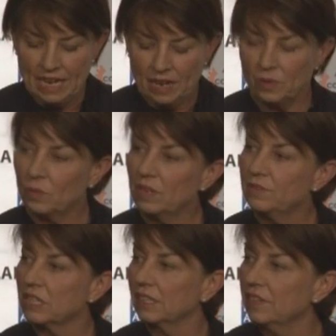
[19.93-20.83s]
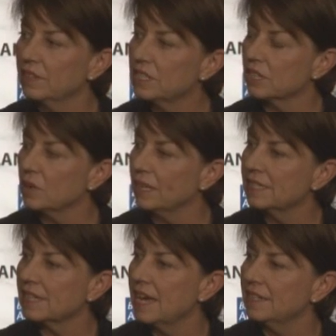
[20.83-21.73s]
and what we've delivered to
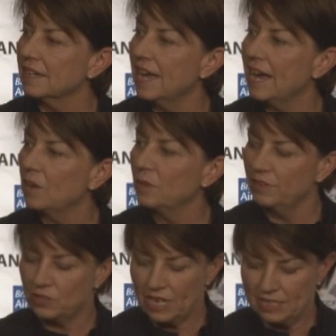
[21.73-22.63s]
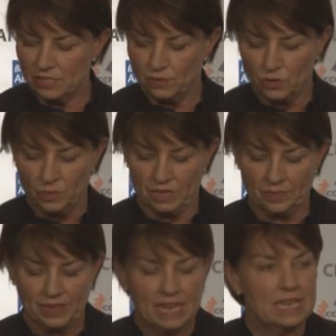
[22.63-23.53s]
Queensland and how we've transformed
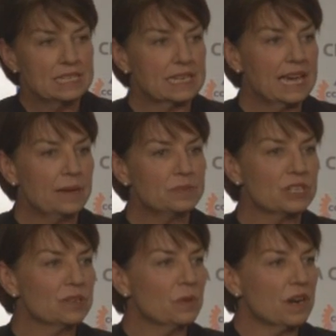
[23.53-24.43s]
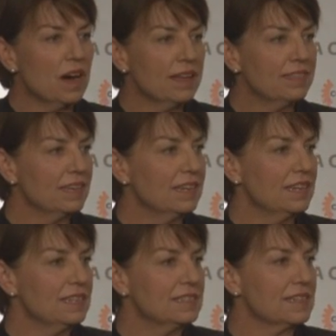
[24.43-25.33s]
it to capture what I think
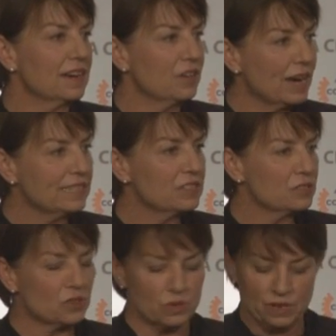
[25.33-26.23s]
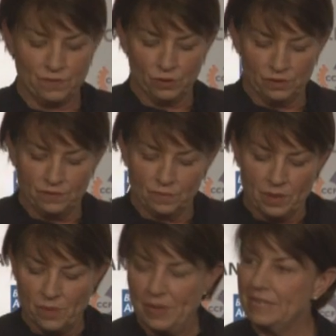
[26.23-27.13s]
is a great story full of
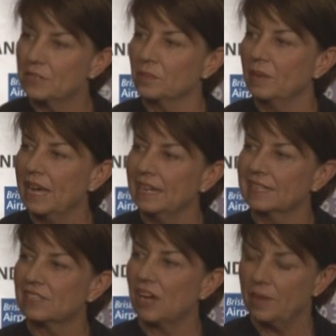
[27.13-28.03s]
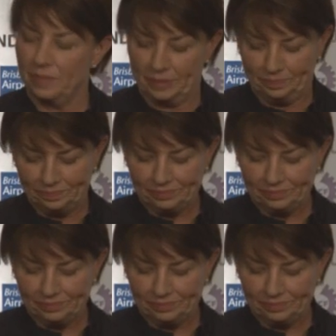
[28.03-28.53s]
momentum and excitement.